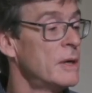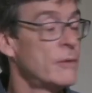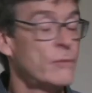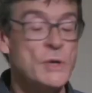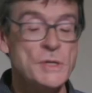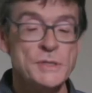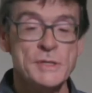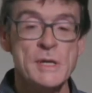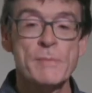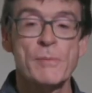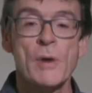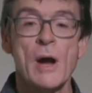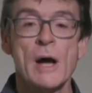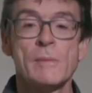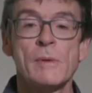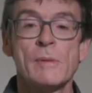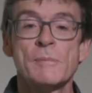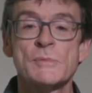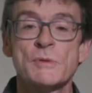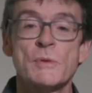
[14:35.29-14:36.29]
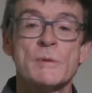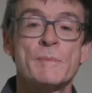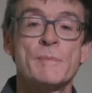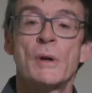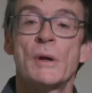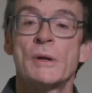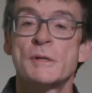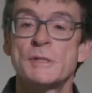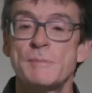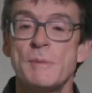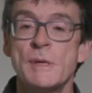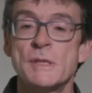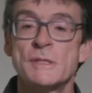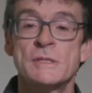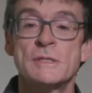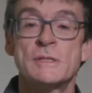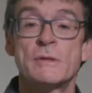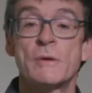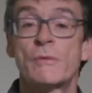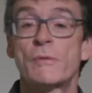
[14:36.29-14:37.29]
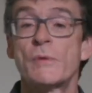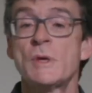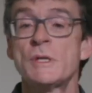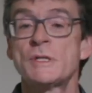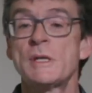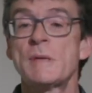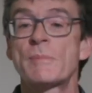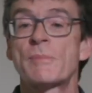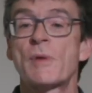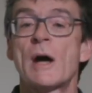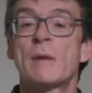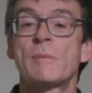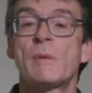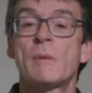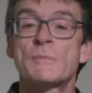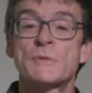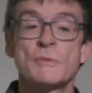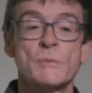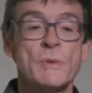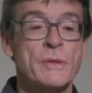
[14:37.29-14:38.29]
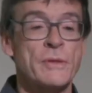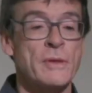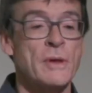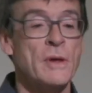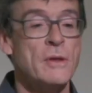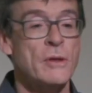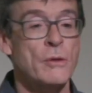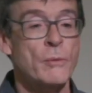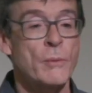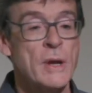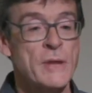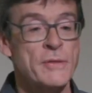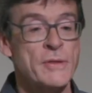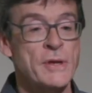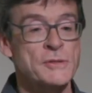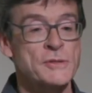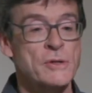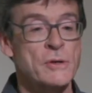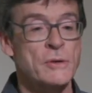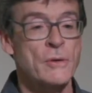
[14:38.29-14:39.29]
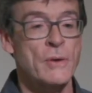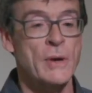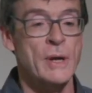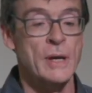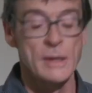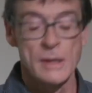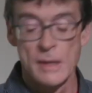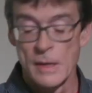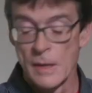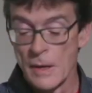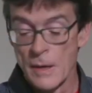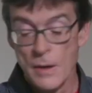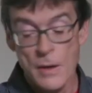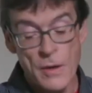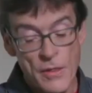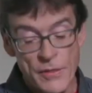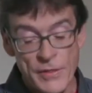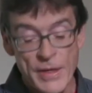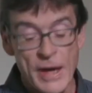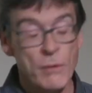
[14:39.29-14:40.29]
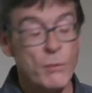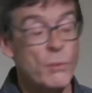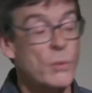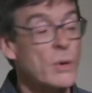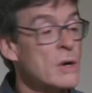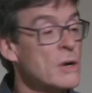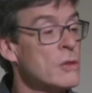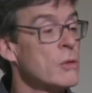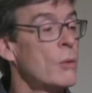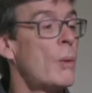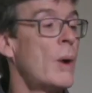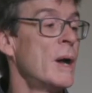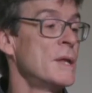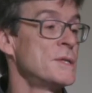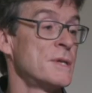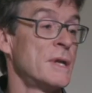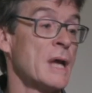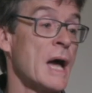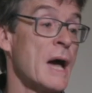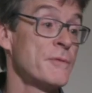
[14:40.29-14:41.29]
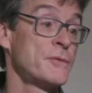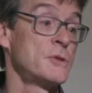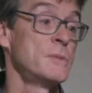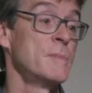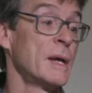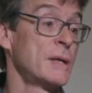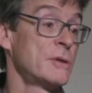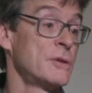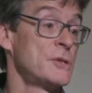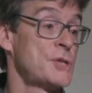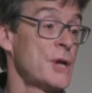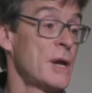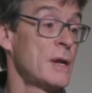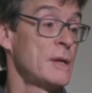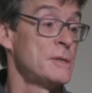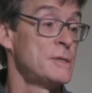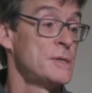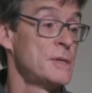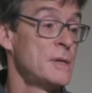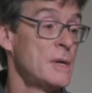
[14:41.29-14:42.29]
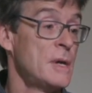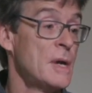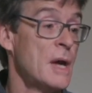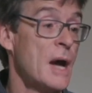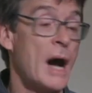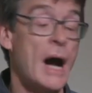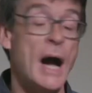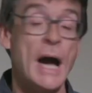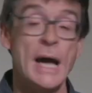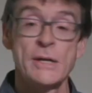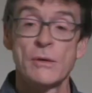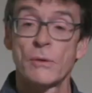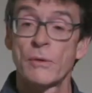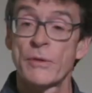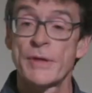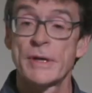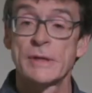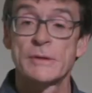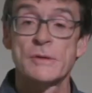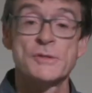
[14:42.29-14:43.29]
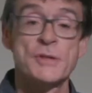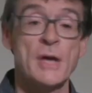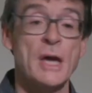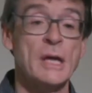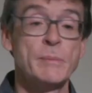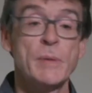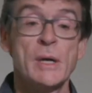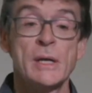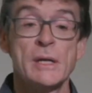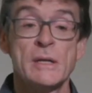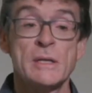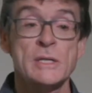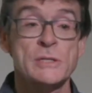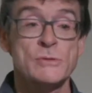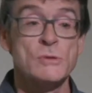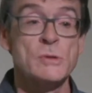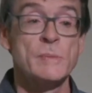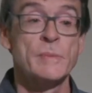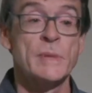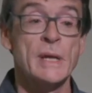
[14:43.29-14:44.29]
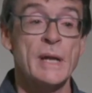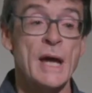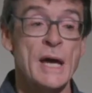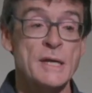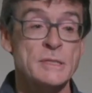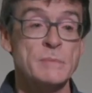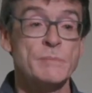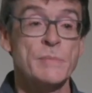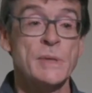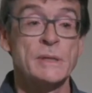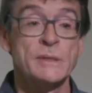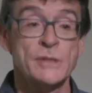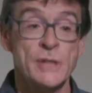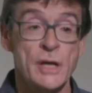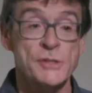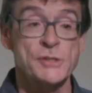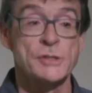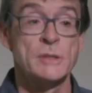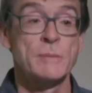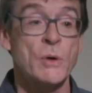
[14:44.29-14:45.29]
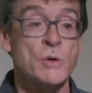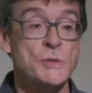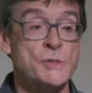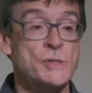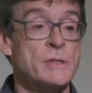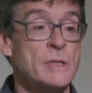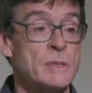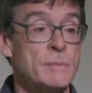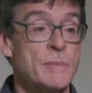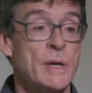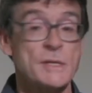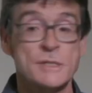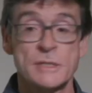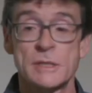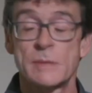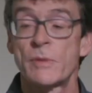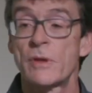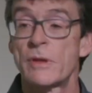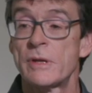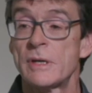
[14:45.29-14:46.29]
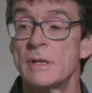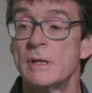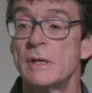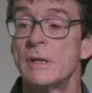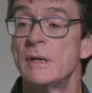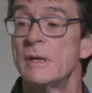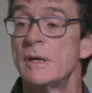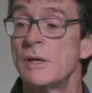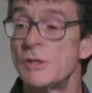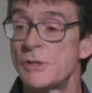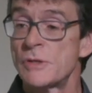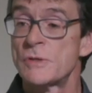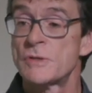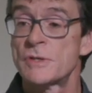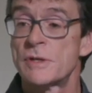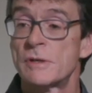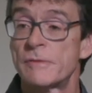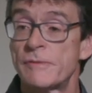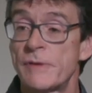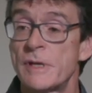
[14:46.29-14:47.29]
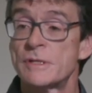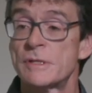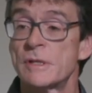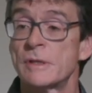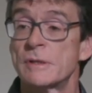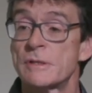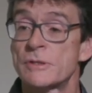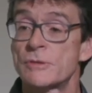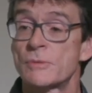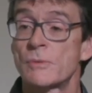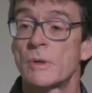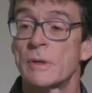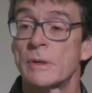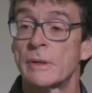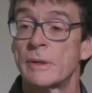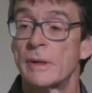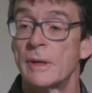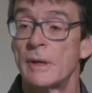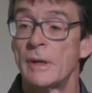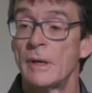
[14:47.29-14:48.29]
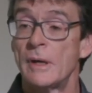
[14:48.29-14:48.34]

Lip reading: if we see problems with bird species, if we see problems with the way things are going, then we're the ones that have to make the change. I don't think there's anybody in this room that hasn't been touched emotionally by some of the issues that are facing this world.